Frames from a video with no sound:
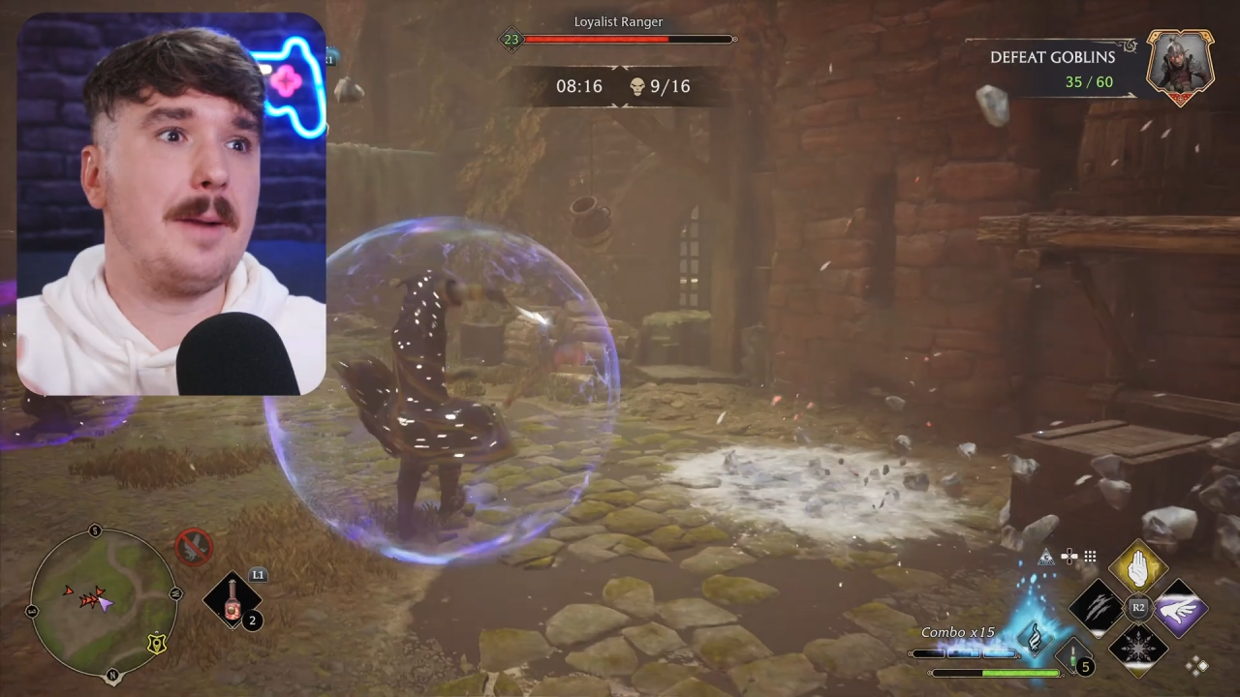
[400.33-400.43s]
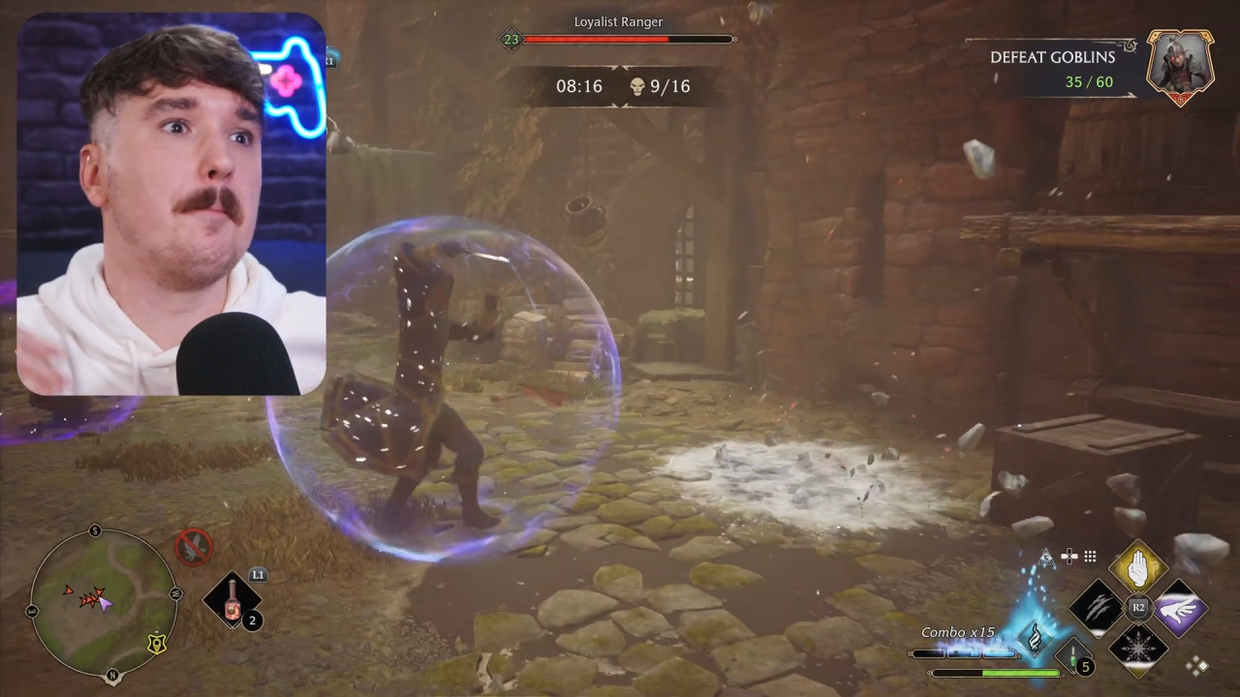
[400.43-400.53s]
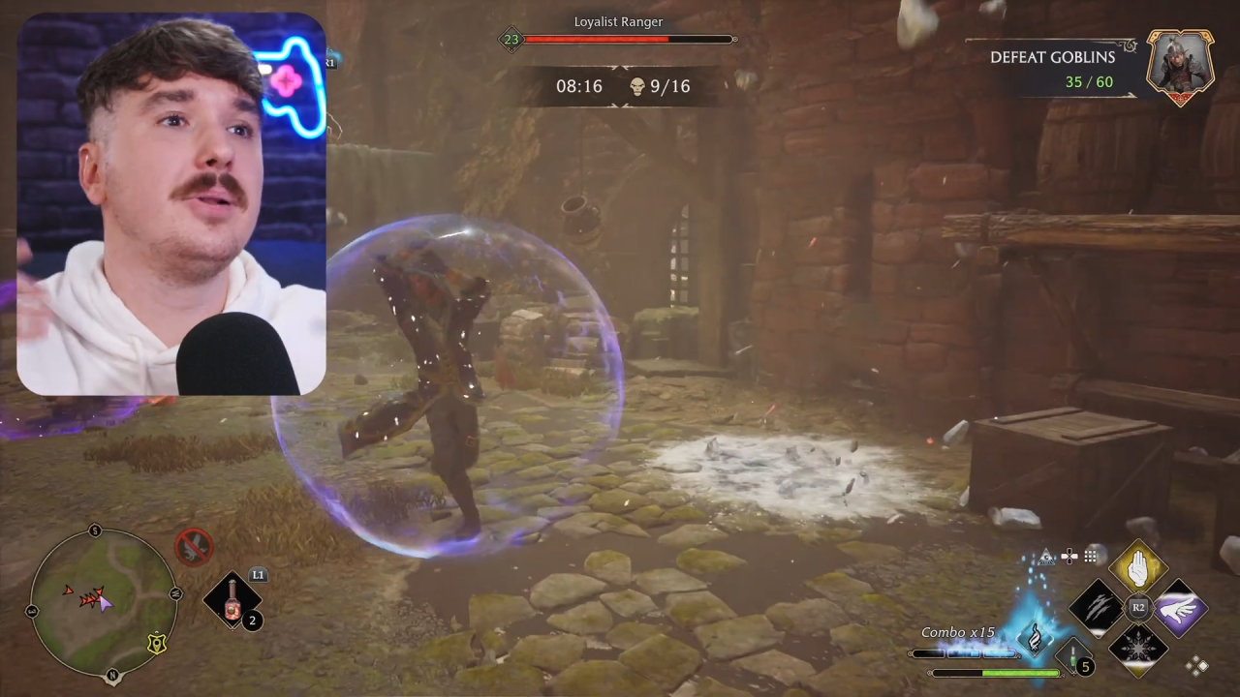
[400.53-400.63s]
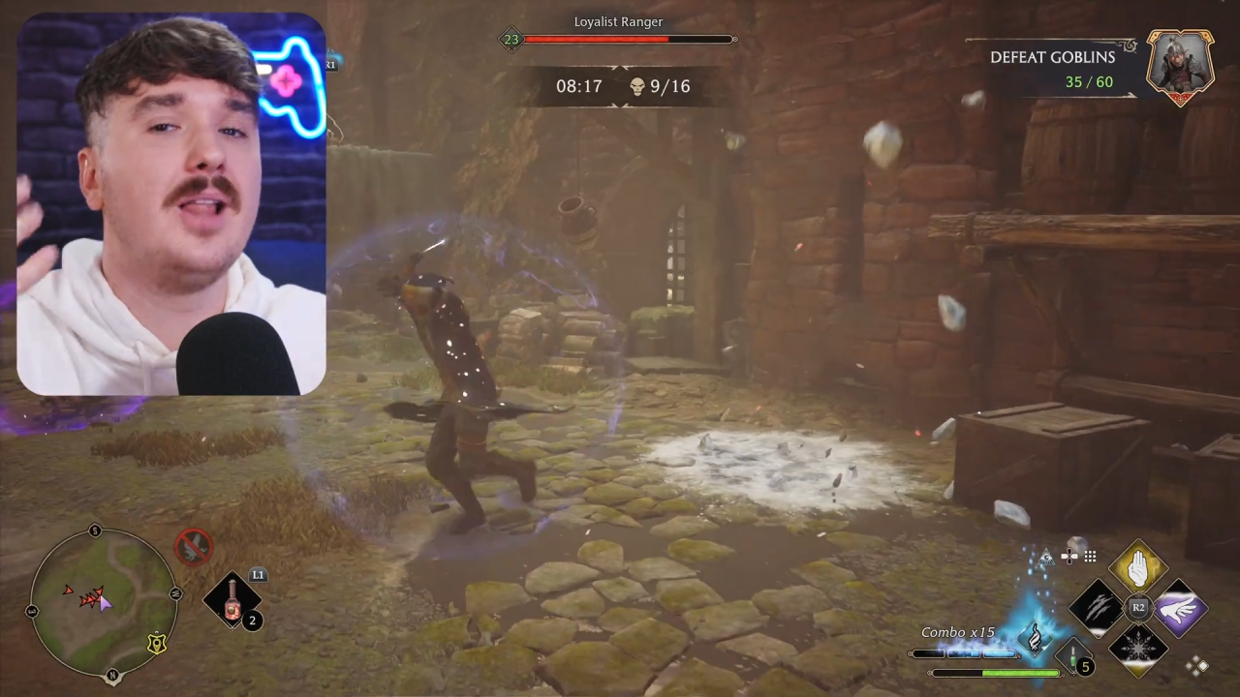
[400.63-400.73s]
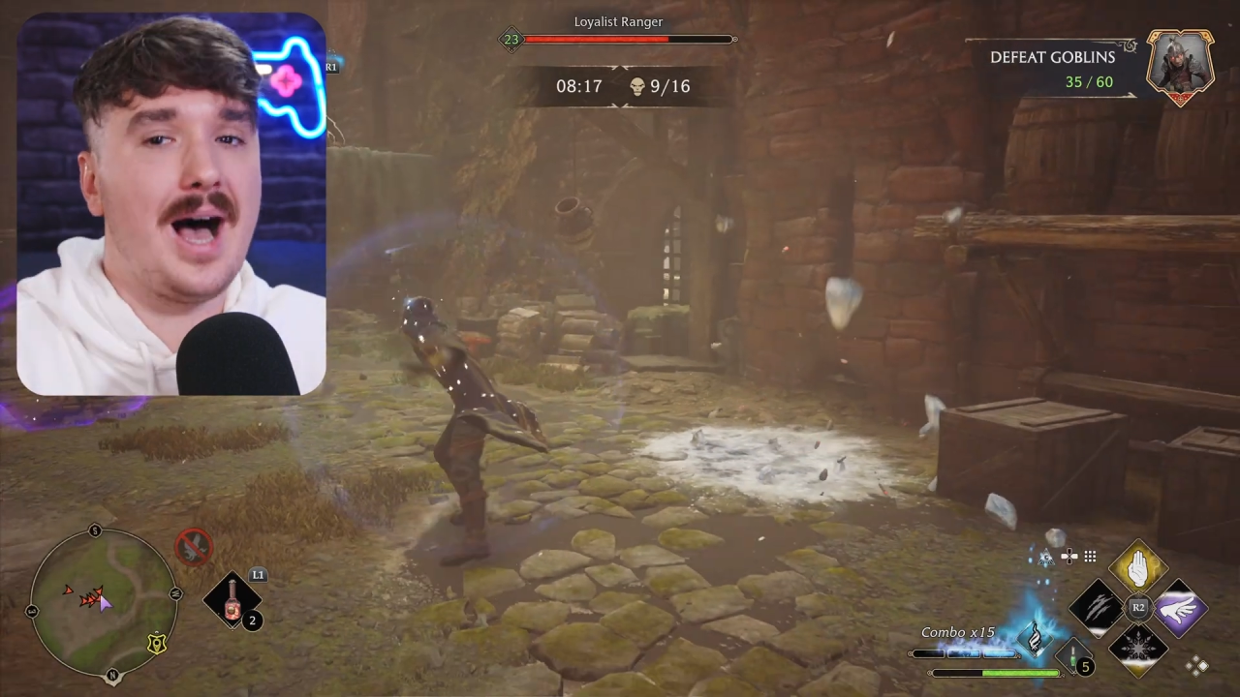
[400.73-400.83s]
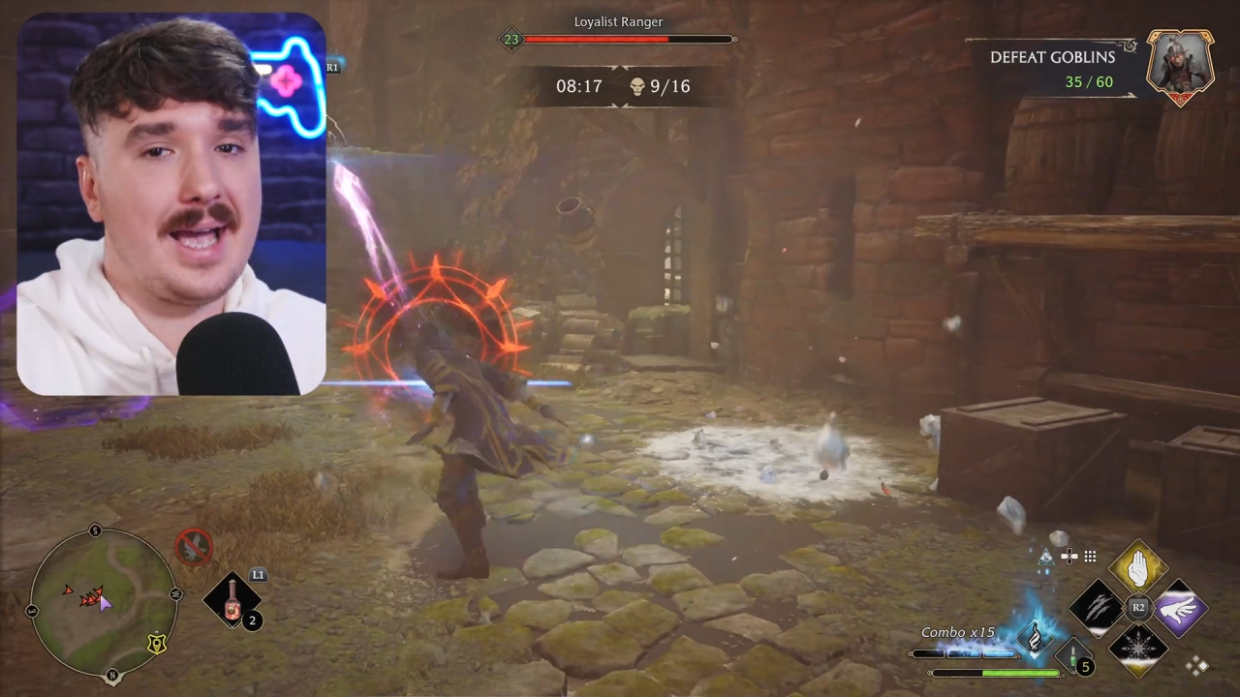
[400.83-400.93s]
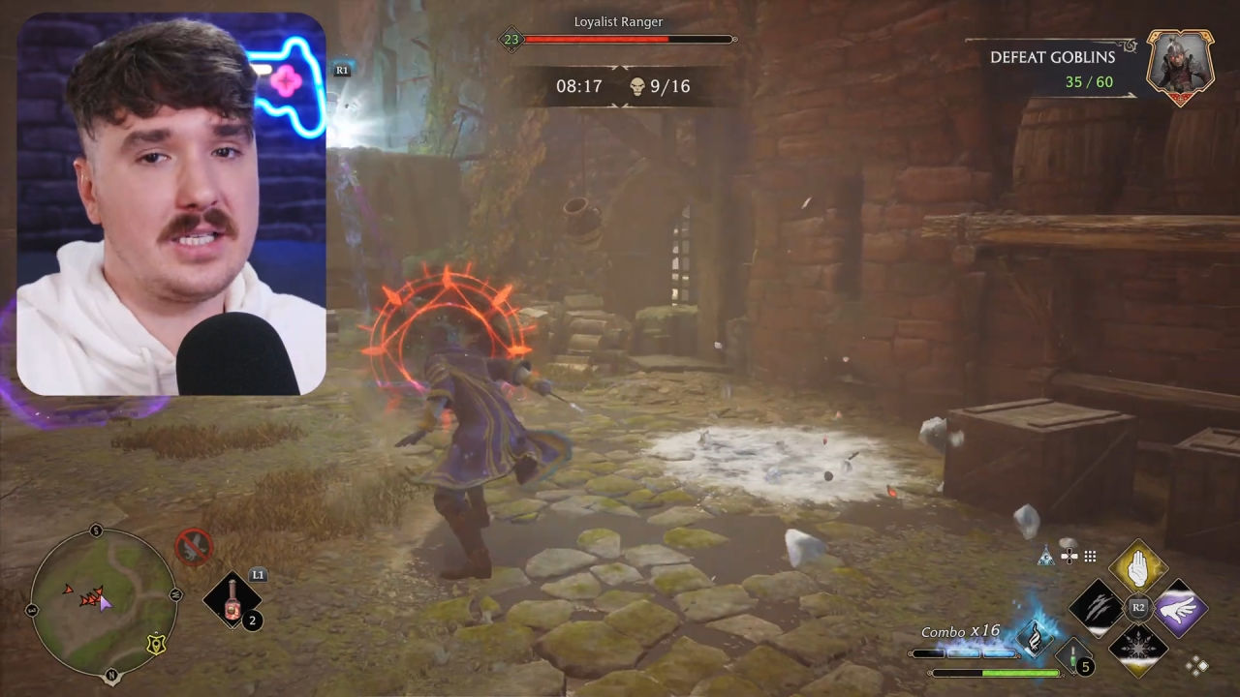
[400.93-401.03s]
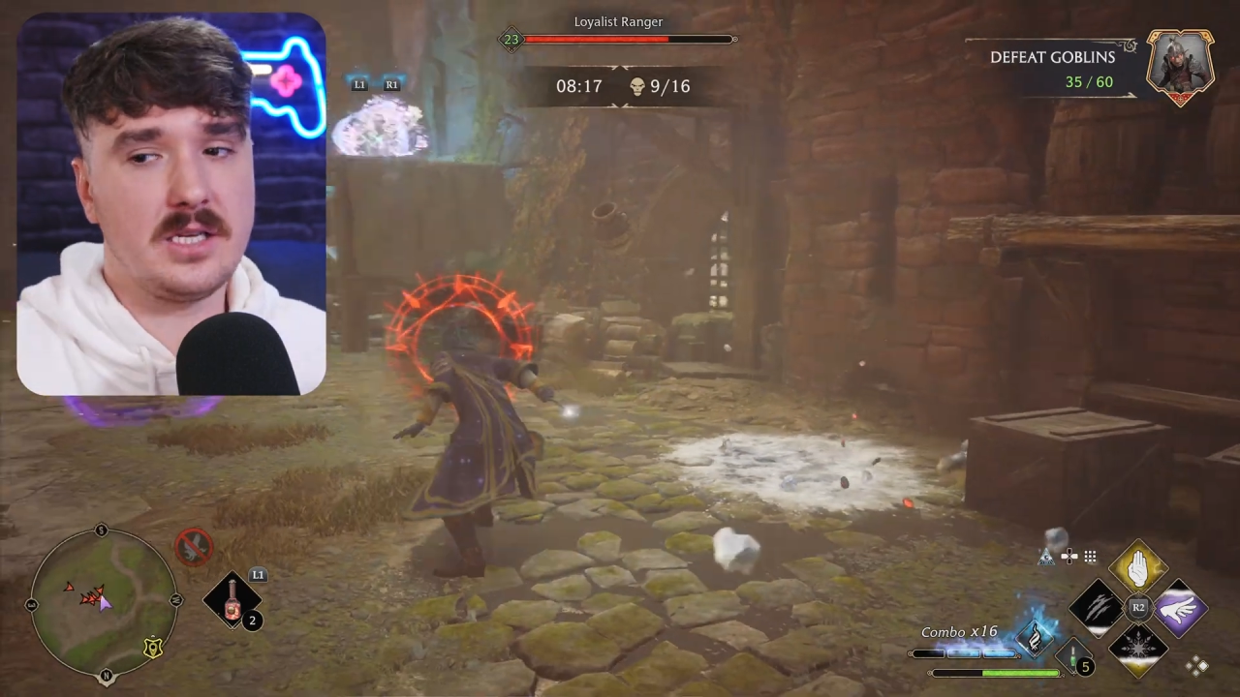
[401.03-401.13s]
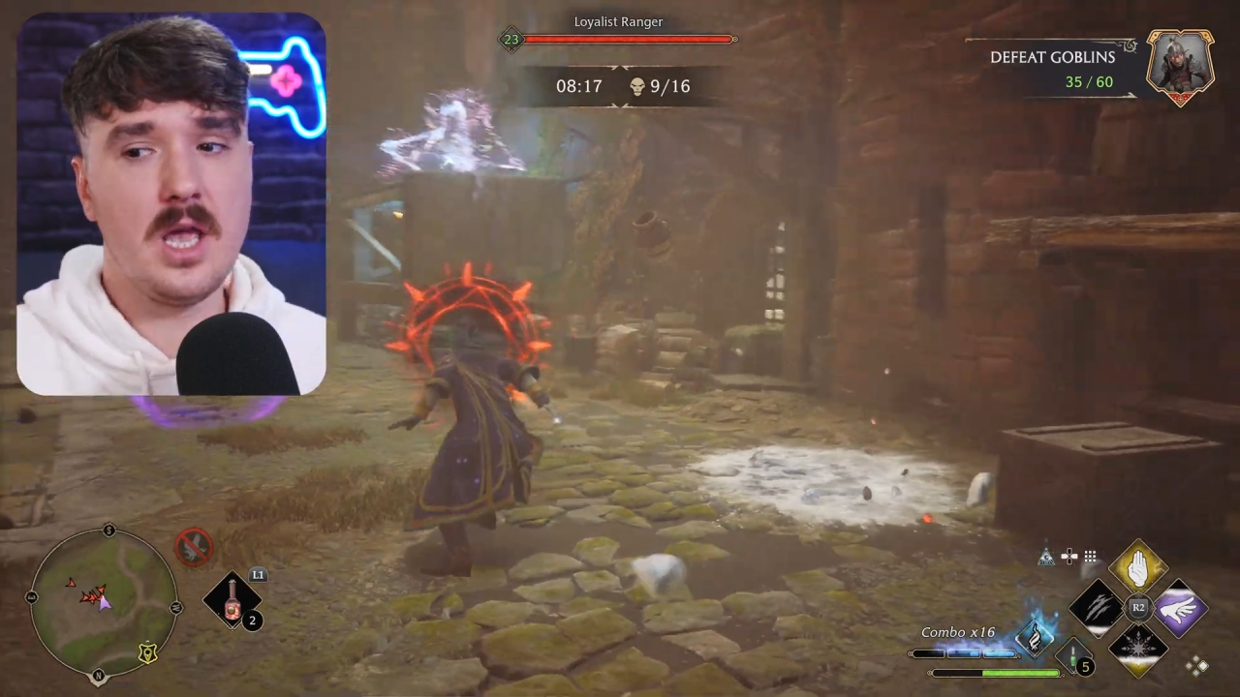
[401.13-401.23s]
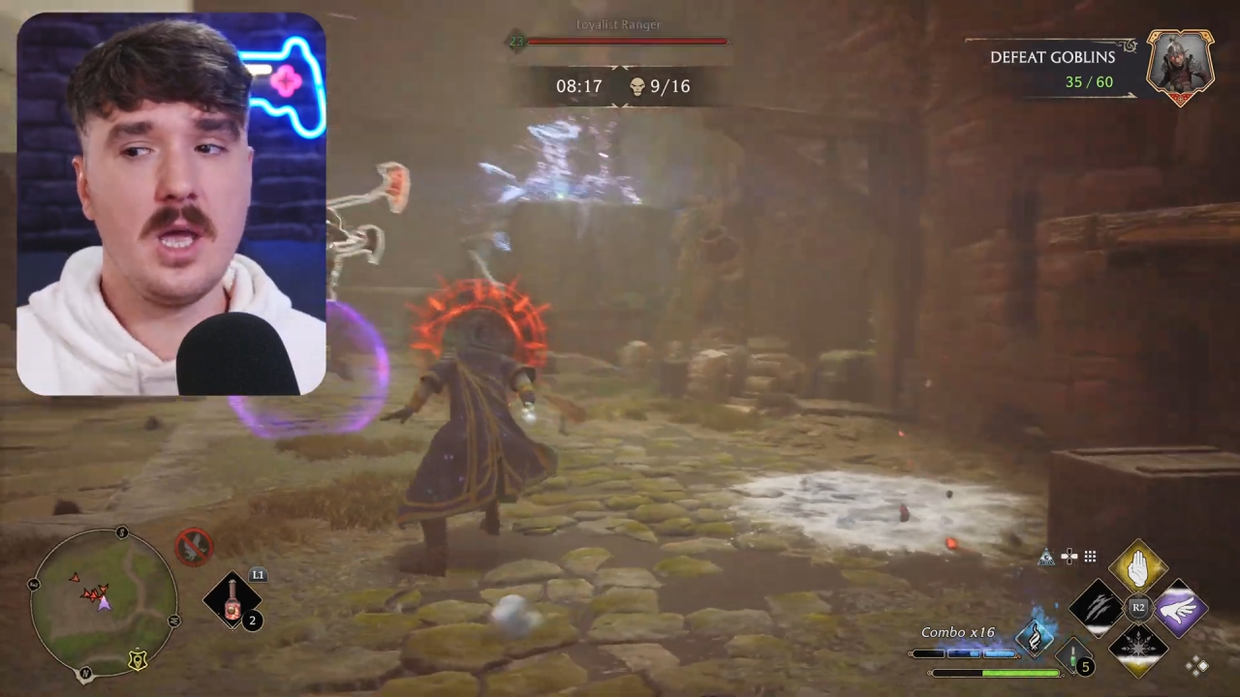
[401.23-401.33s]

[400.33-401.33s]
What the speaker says: implies,